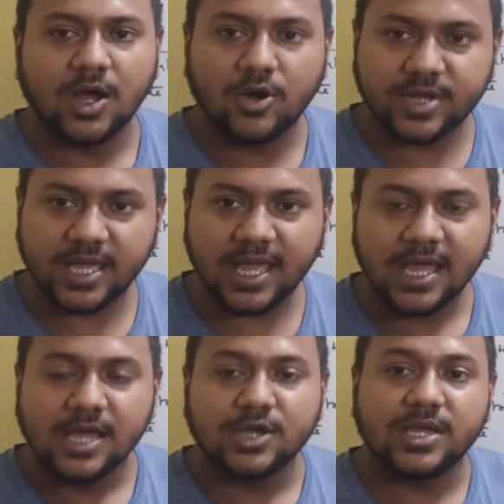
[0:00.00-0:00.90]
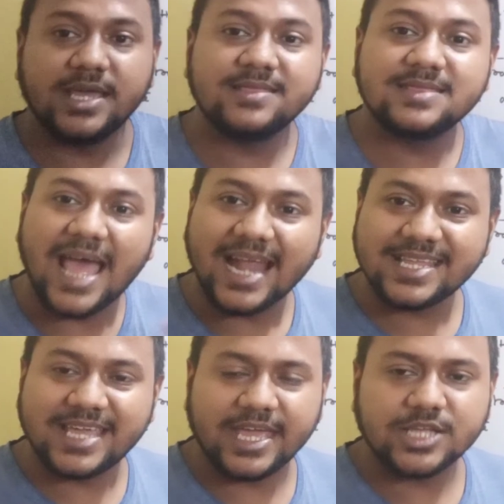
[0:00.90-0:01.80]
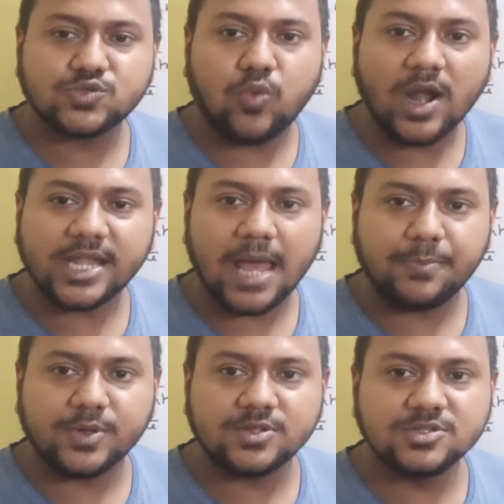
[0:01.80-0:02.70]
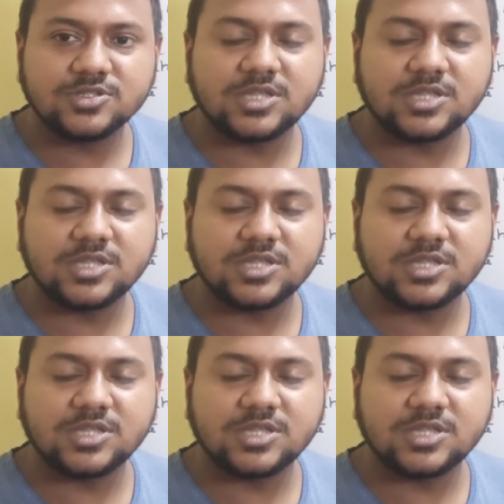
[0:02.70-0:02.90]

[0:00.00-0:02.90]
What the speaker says: Okay, in that case what happens,